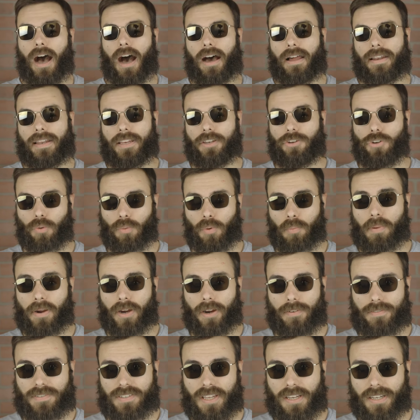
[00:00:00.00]
On a normal
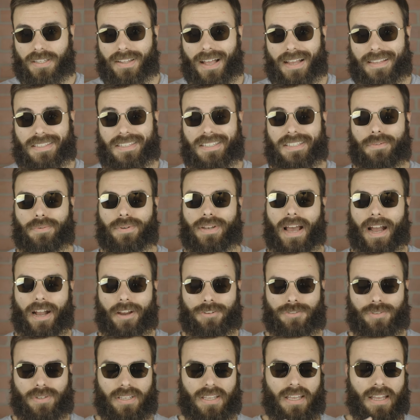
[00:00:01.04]
pair of sunglasses, it would
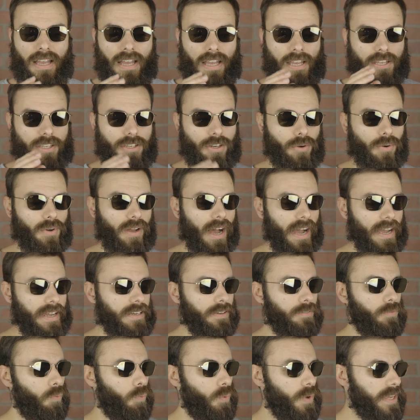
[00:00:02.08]
actually, you know, kind
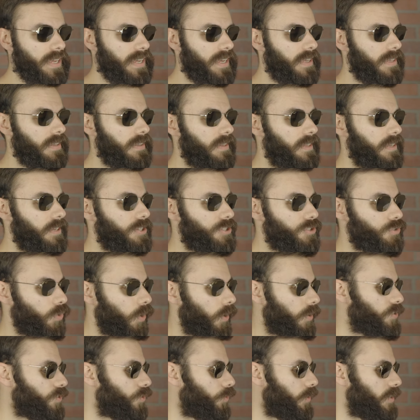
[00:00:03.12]
of weaken the
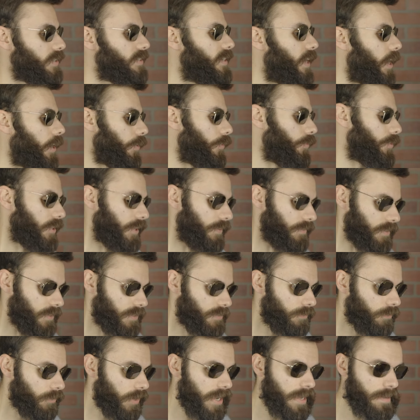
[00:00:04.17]
structural integrity of
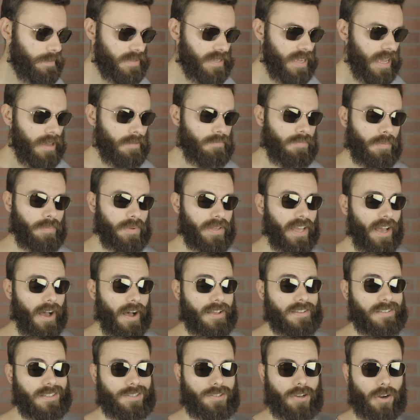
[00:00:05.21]
these frames. But
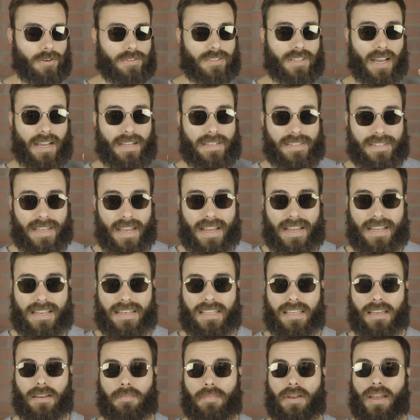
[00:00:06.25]
because these are
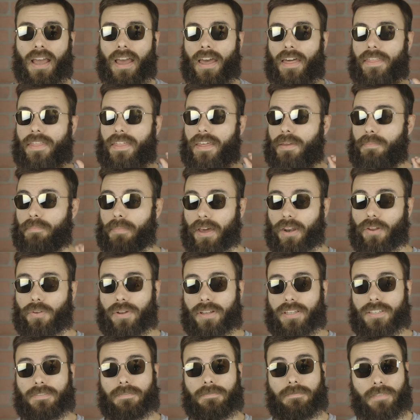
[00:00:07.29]
titanium, the metal
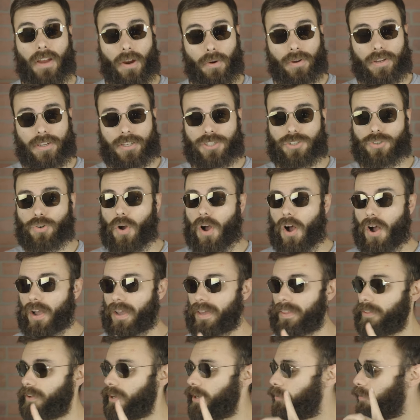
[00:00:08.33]
is very strong
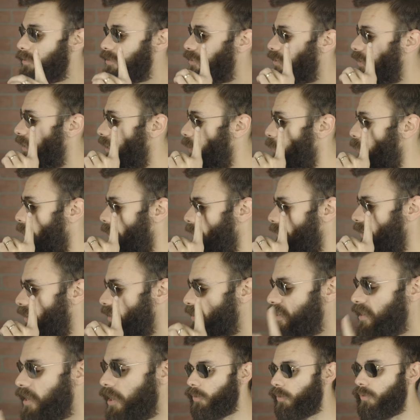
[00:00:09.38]
and they're able to get away with
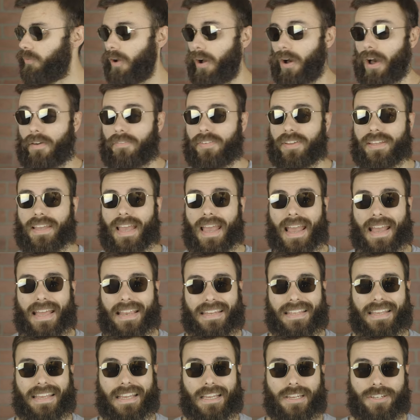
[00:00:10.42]
this without having
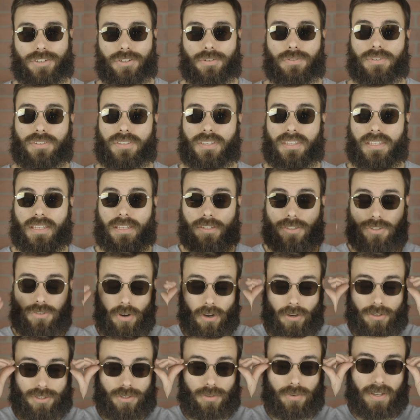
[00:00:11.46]
any issues to the
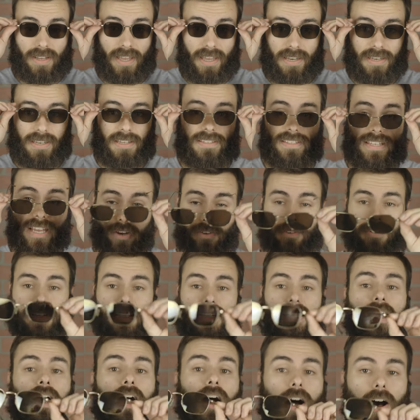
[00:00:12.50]
structural, again,
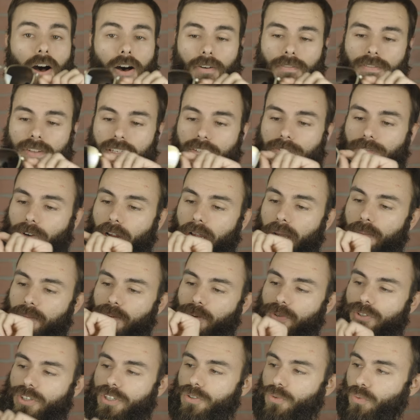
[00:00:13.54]
integrity of these frames,
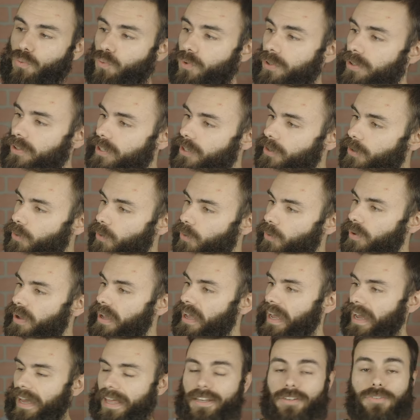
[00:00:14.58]
which is really cool
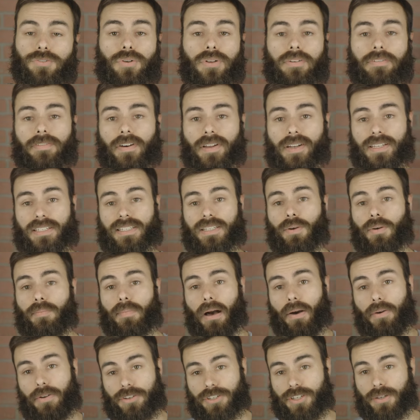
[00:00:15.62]
and it's really fun to see what
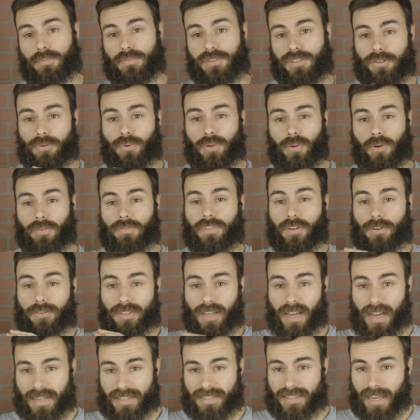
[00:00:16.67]
Maui Jim's doing with their
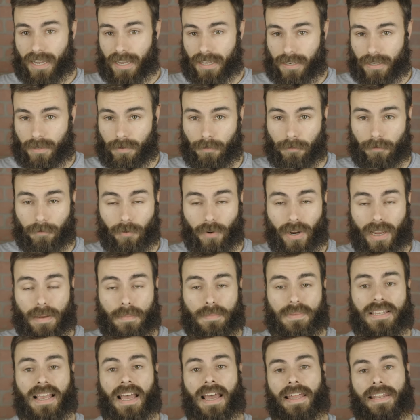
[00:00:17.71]
titanium titanium
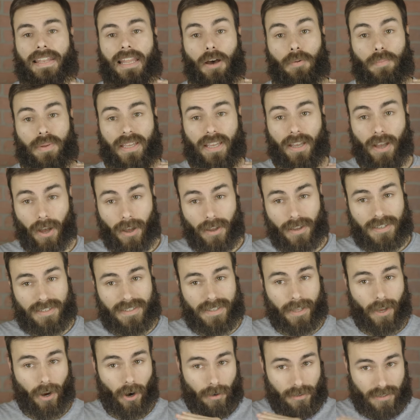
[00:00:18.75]
frames. Now because
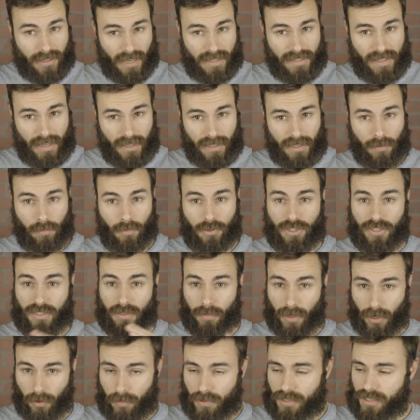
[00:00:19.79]
they are titanium, which is a
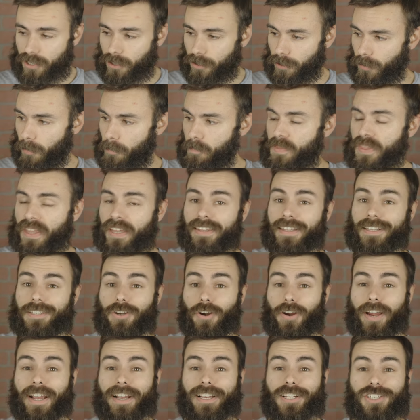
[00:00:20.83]
metal material, these
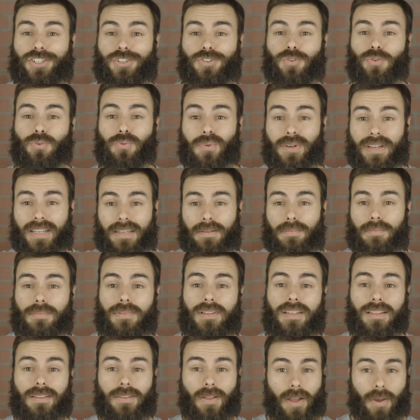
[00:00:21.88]
are
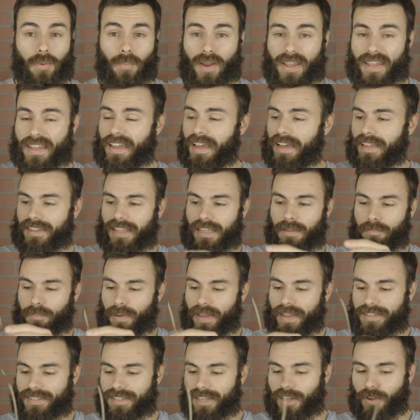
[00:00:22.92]
extremely lightweight. They
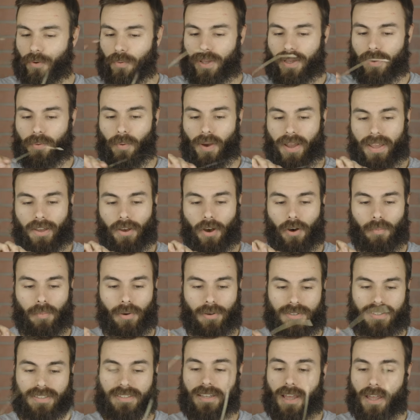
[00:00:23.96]
basically weigh
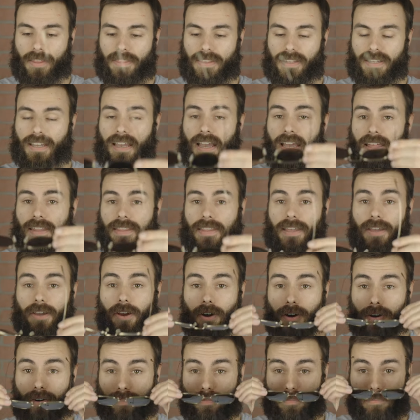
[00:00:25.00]
almost nothing. They
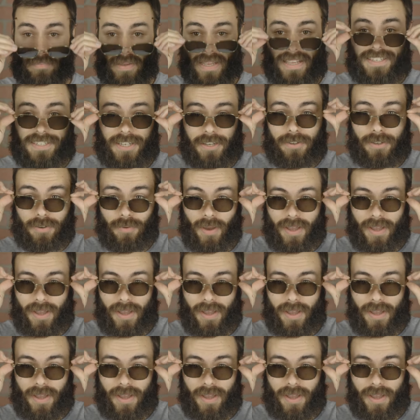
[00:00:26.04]
are basically